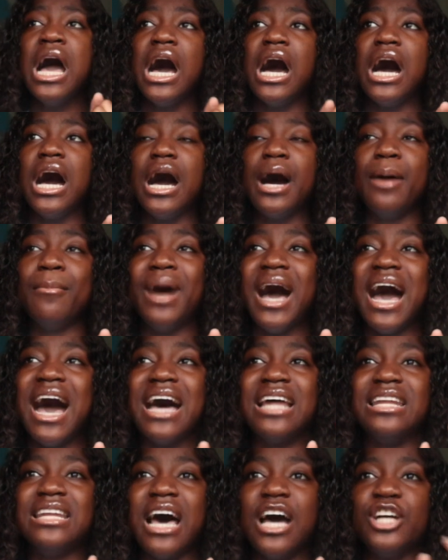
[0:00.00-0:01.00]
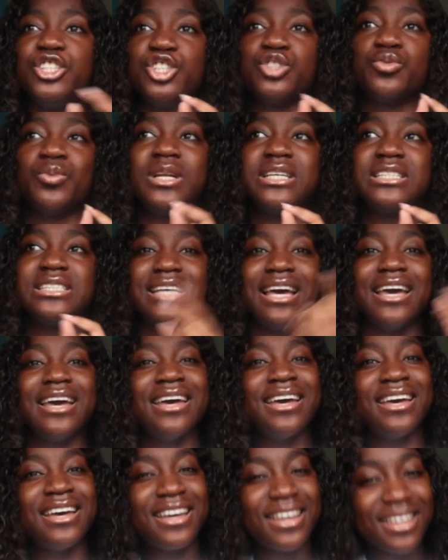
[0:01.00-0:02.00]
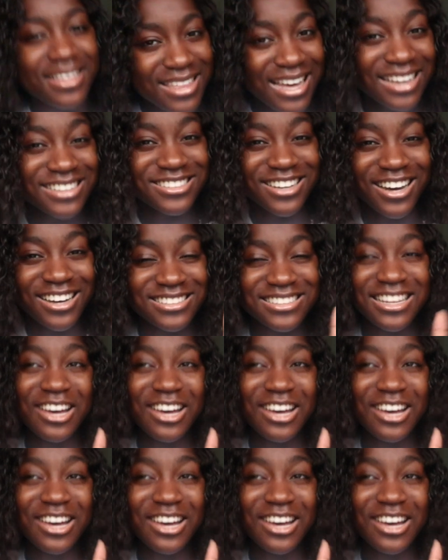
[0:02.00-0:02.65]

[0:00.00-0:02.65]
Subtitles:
and I just want to say thanks, guys.